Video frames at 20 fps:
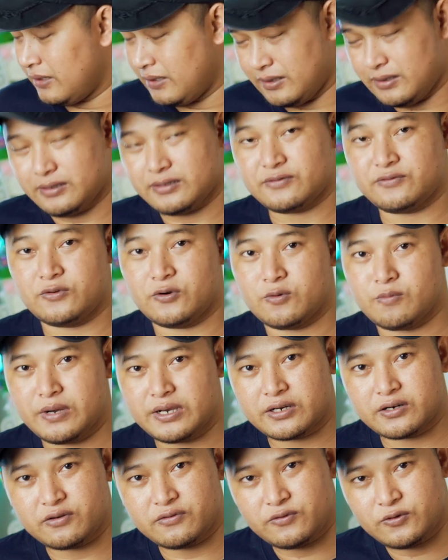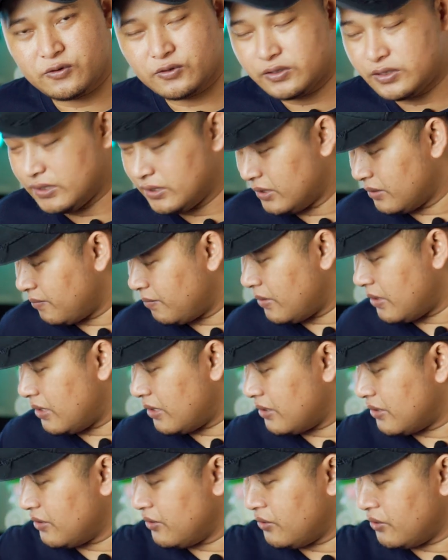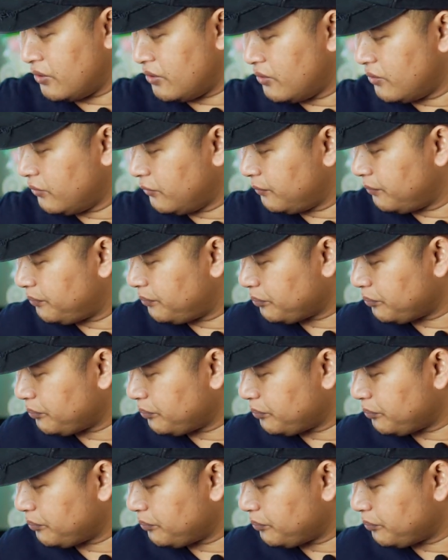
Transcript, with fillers: It is for micro four third, but you know,